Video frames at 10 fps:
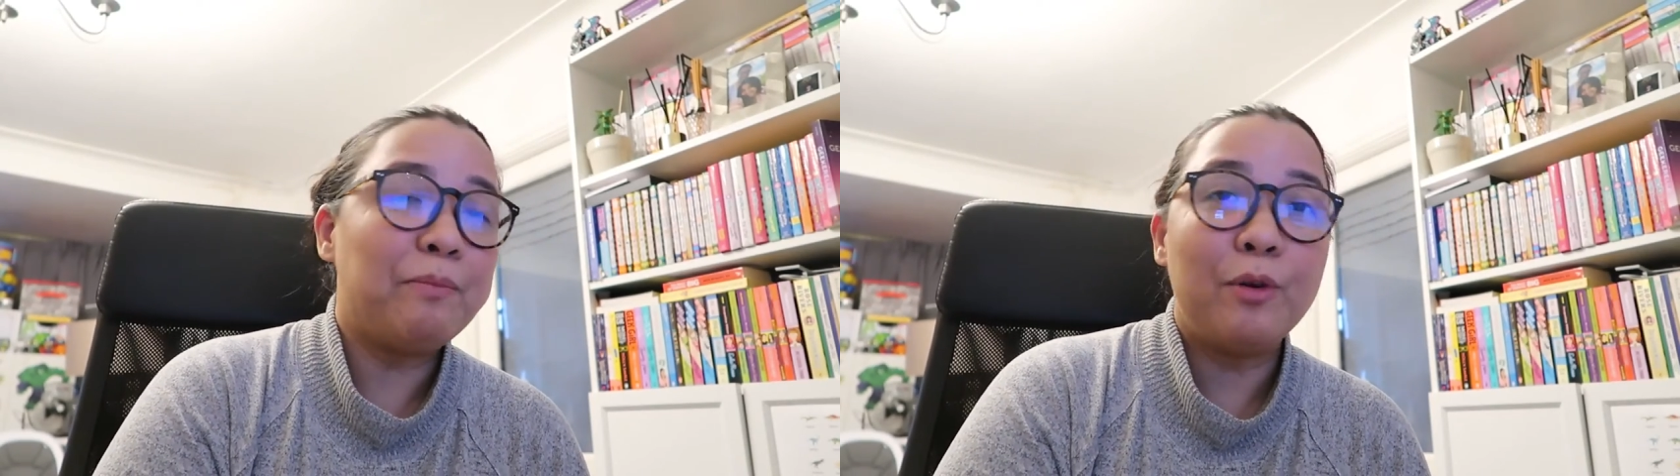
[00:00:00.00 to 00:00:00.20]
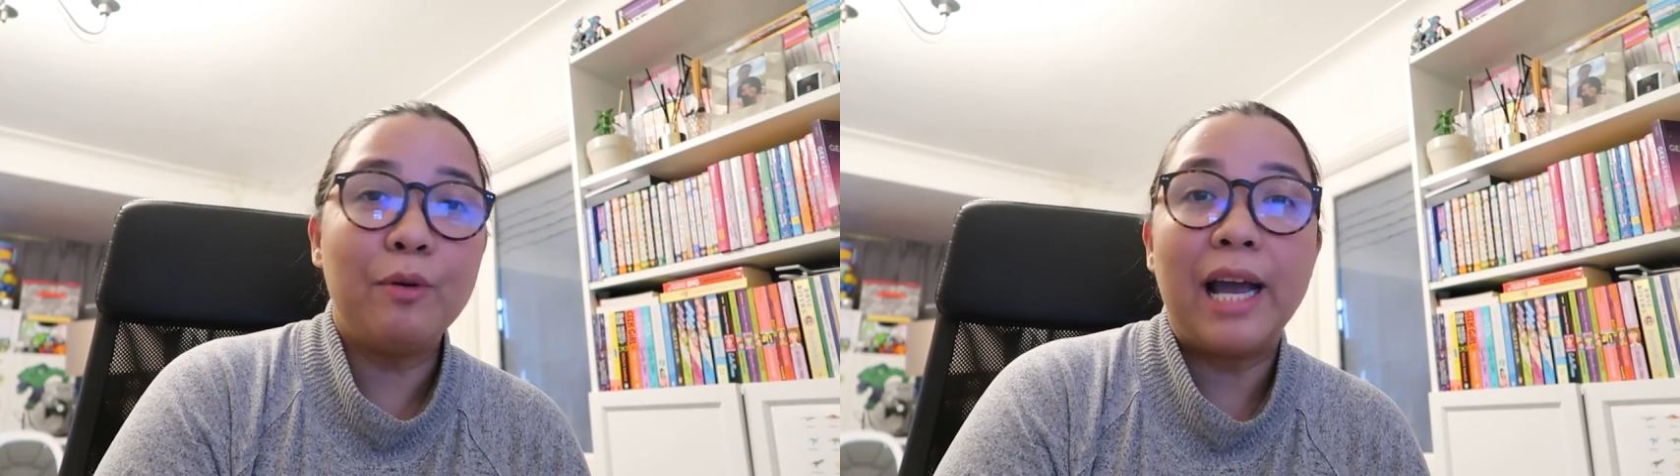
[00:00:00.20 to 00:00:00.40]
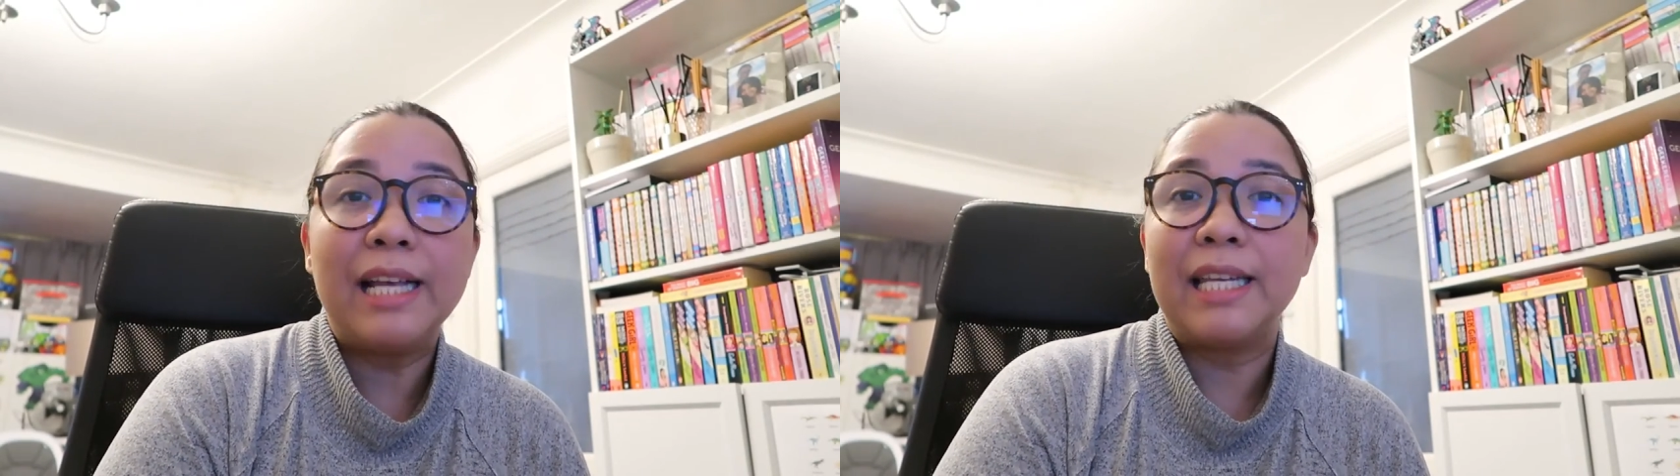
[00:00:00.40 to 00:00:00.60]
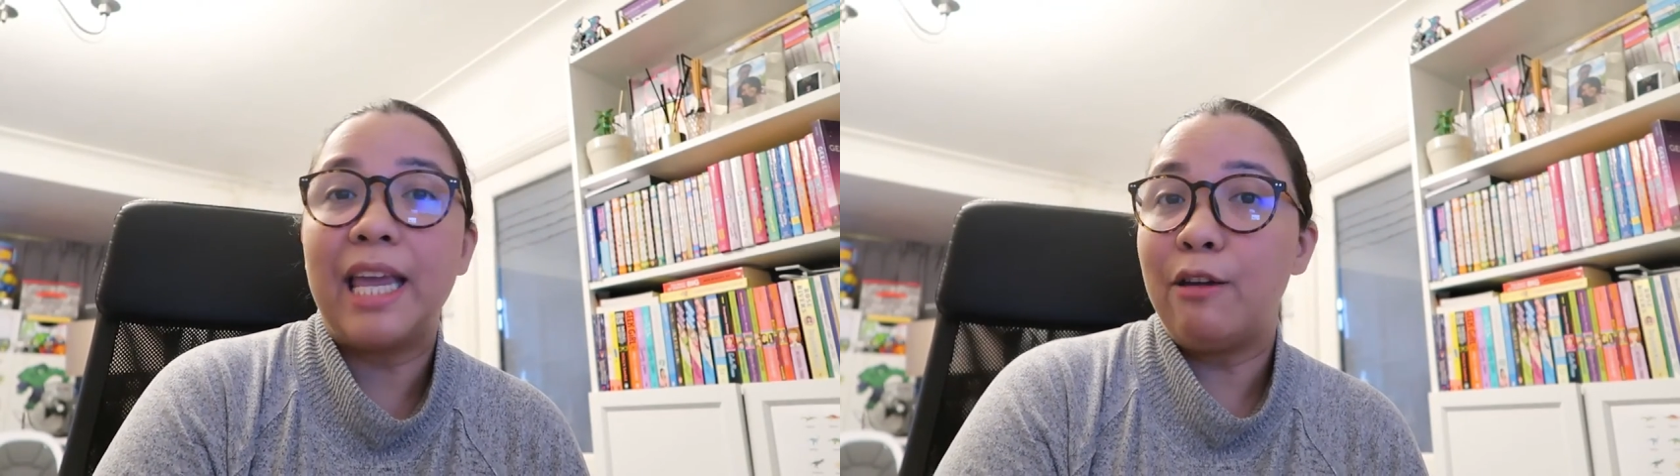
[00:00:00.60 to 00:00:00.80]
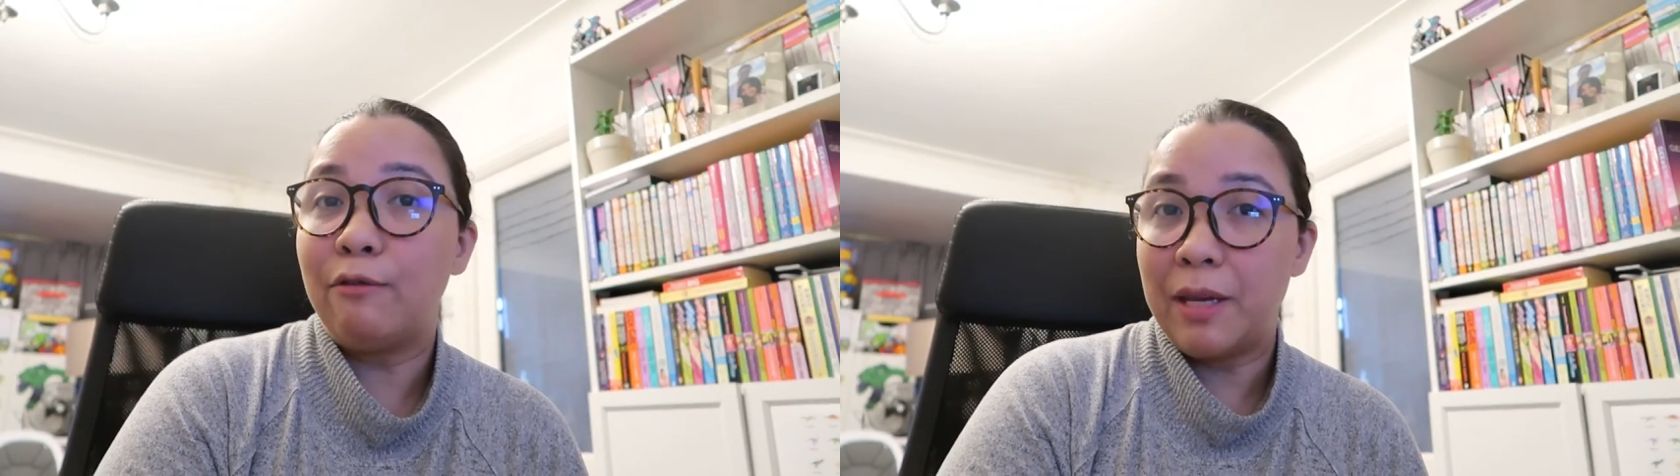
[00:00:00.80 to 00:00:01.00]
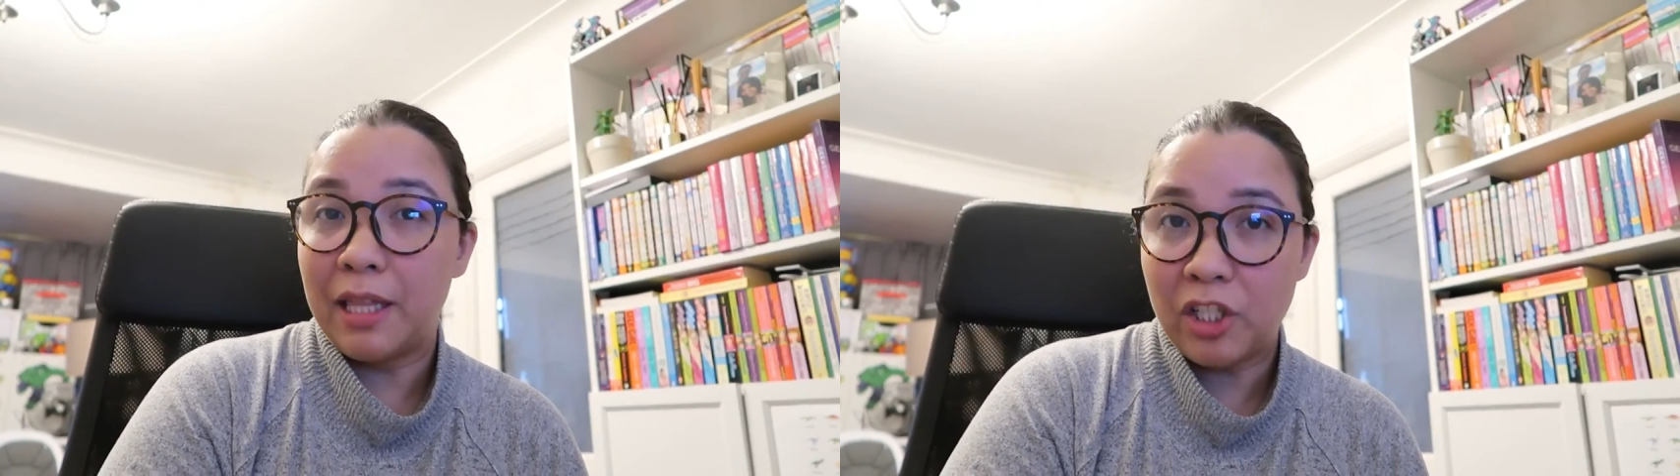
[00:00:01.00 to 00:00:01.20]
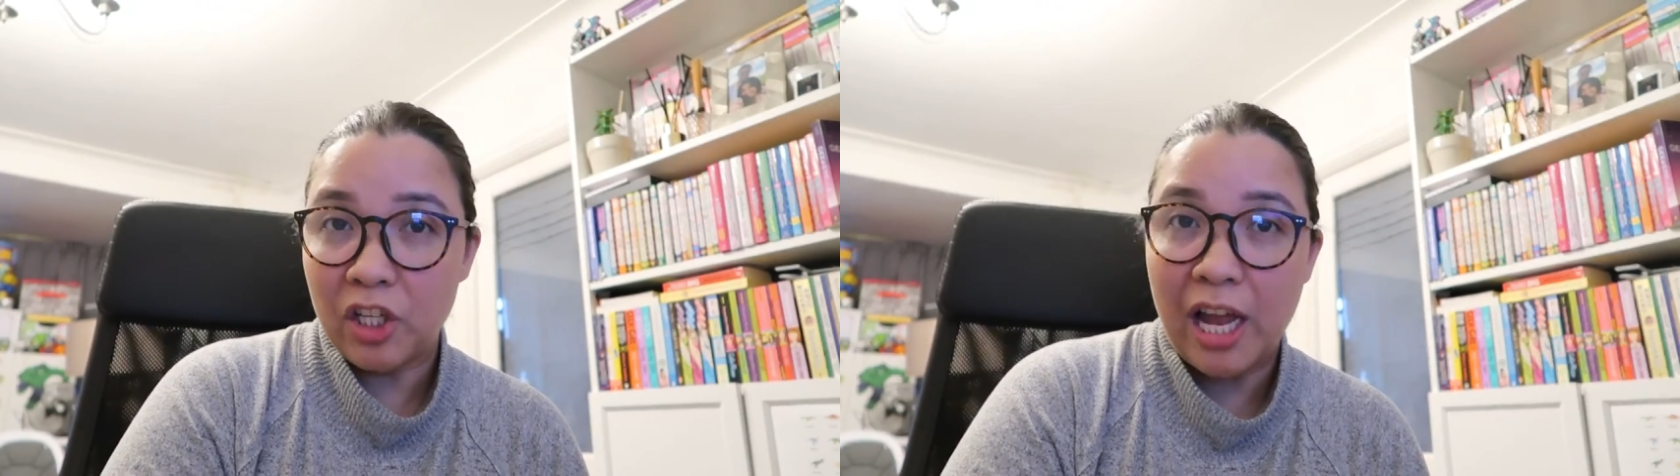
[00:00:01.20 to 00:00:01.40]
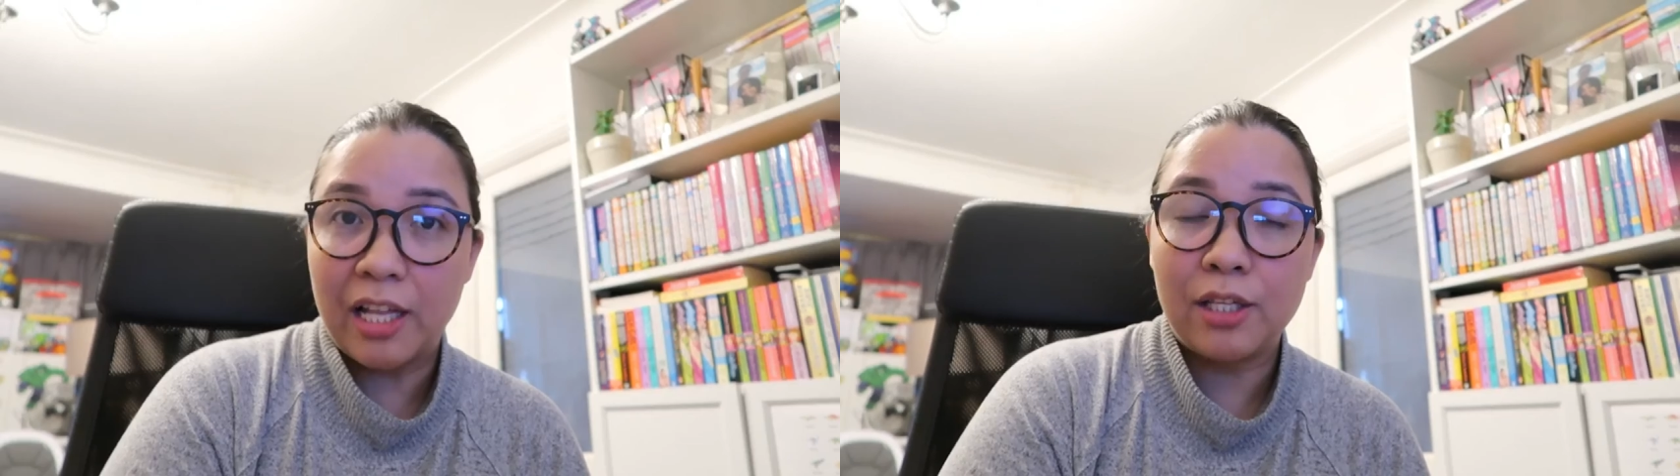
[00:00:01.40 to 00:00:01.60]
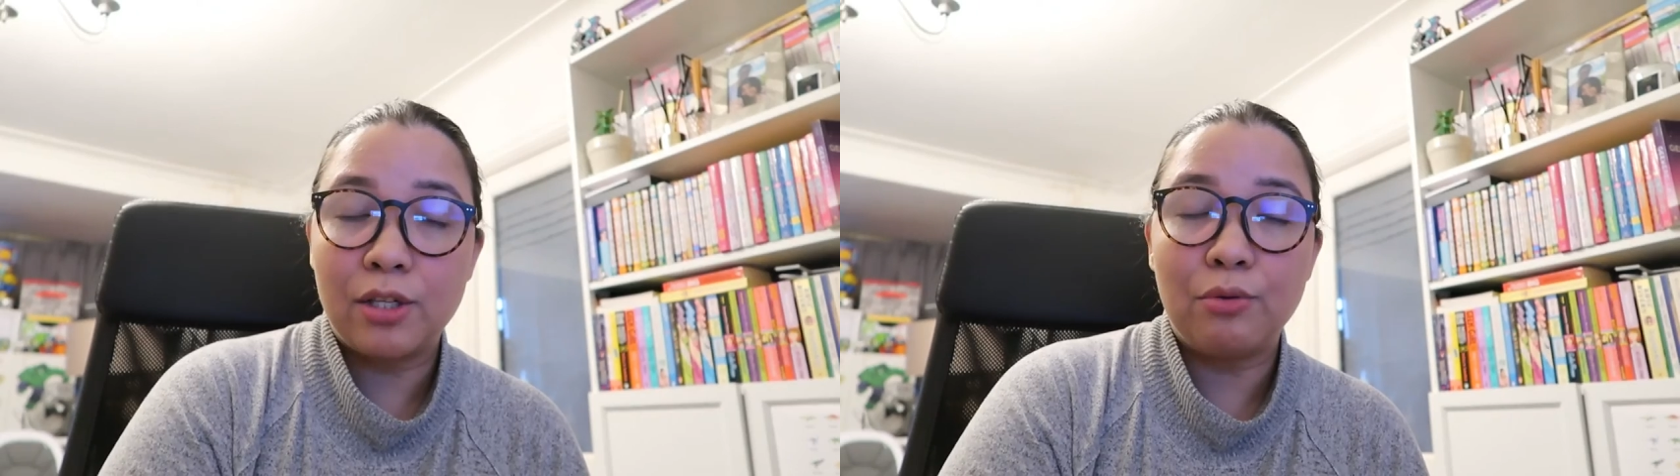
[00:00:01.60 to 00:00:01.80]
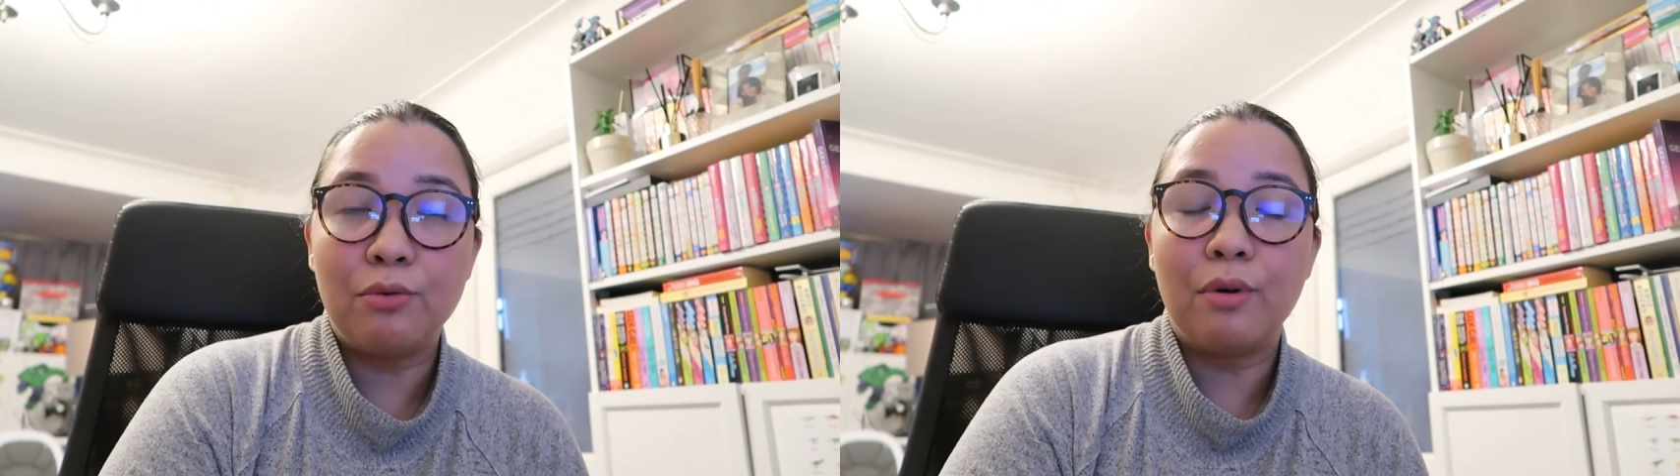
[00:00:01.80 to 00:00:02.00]
you guys gave me the
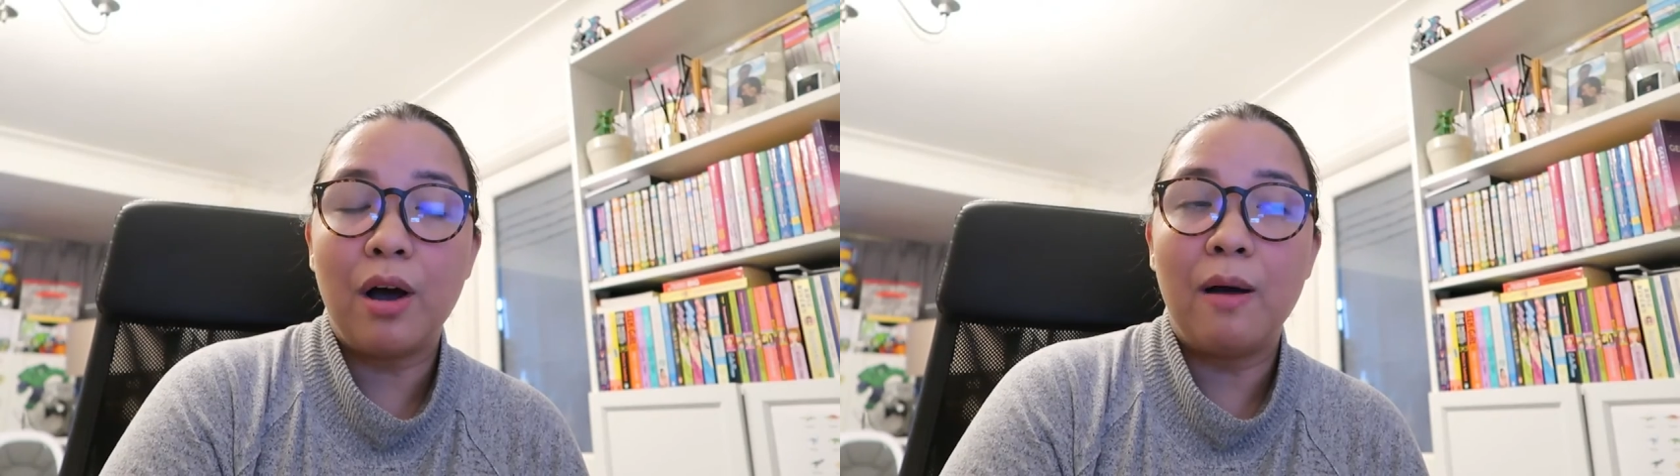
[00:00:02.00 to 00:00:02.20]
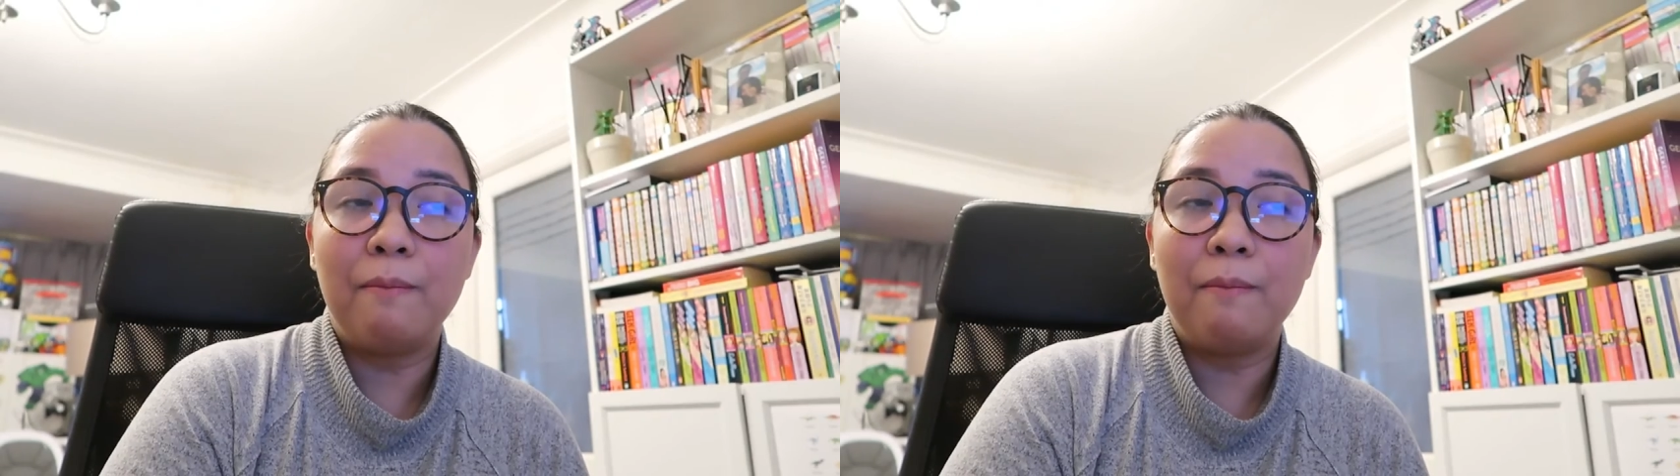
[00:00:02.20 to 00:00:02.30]
chance to